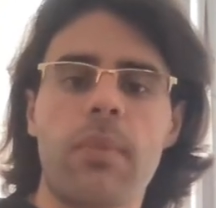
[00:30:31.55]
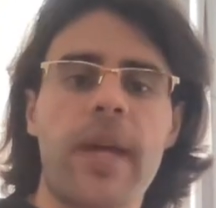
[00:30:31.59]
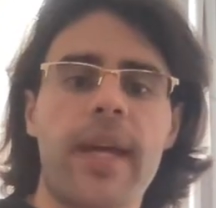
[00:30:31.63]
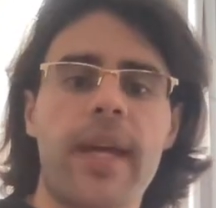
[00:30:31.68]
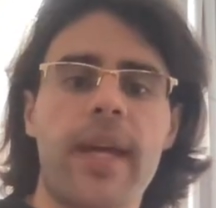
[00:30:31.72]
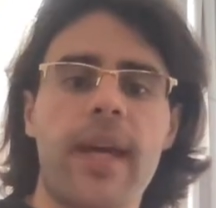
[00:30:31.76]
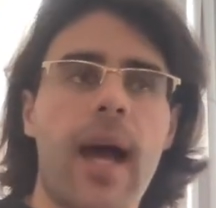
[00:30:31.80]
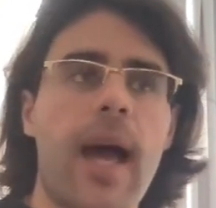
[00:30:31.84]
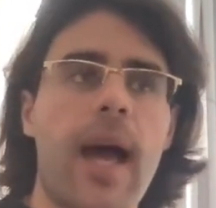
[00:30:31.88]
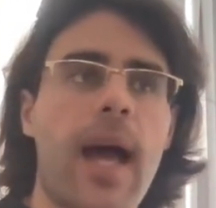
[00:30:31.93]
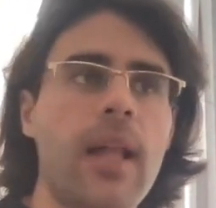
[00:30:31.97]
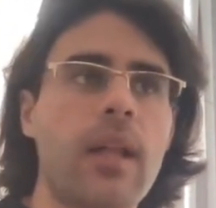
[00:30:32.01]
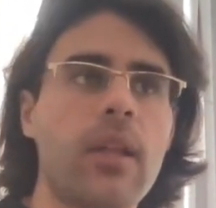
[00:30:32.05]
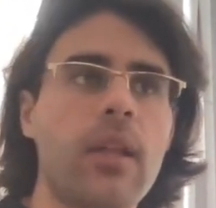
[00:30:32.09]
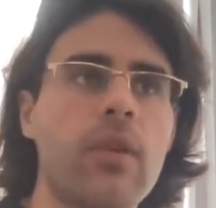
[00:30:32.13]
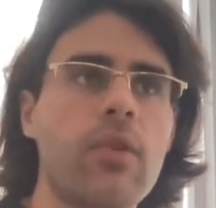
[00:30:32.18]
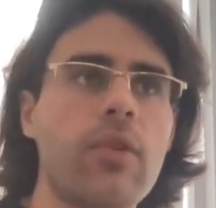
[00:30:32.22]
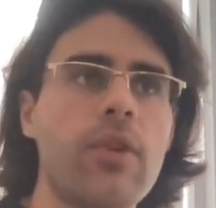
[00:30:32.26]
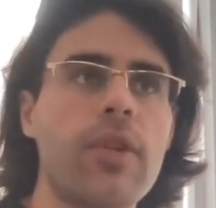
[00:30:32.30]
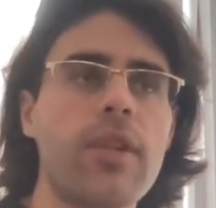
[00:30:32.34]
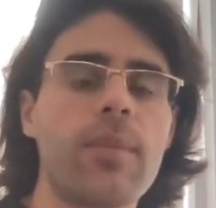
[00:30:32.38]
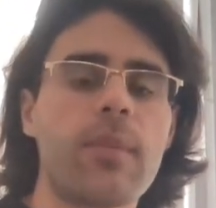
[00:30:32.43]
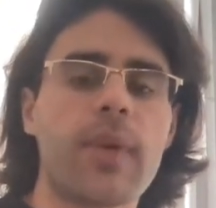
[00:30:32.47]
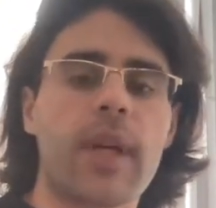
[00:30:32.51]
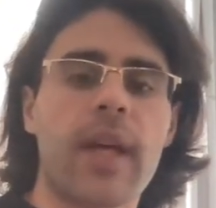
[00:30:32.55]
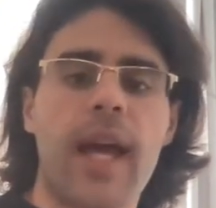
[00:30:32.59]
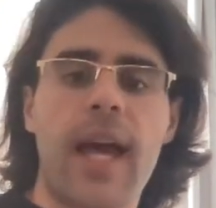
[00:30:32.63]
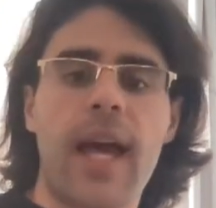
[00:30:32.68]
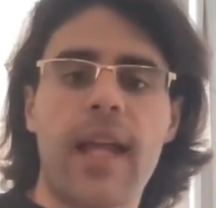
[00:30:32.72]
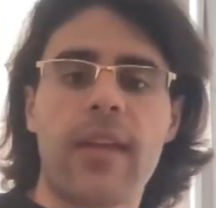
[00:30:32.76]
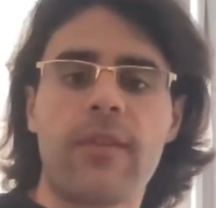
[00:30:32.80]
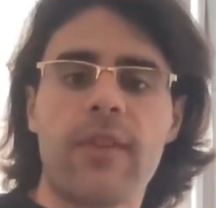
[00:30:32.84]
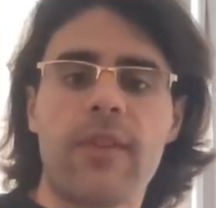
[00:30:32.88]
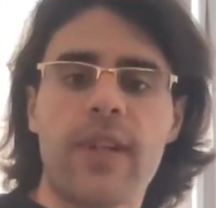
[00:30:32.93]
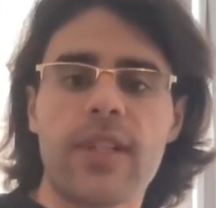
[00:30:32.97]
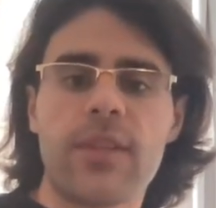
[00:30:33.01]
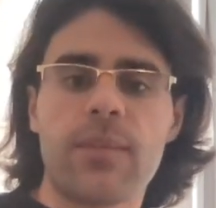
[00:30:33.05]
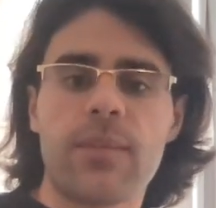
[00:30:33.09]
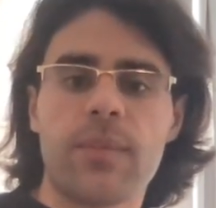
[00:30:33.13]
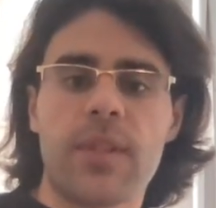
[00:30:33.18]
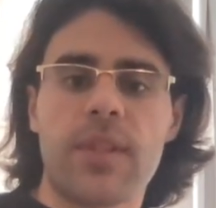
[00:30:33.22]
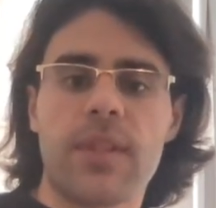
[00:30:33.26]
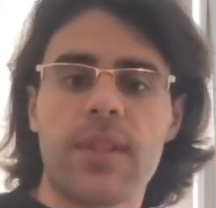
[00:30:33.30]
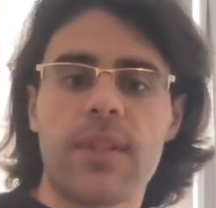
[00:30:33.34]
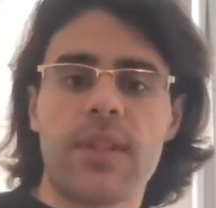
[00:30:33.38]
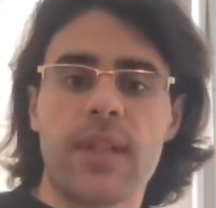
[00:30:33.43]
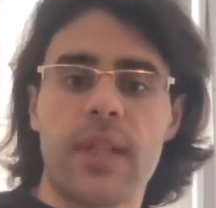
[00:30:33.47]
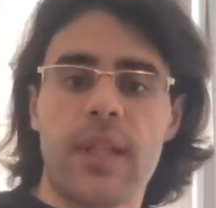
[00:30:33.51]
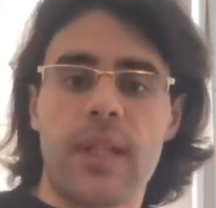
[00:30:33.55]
make algorithmic advancements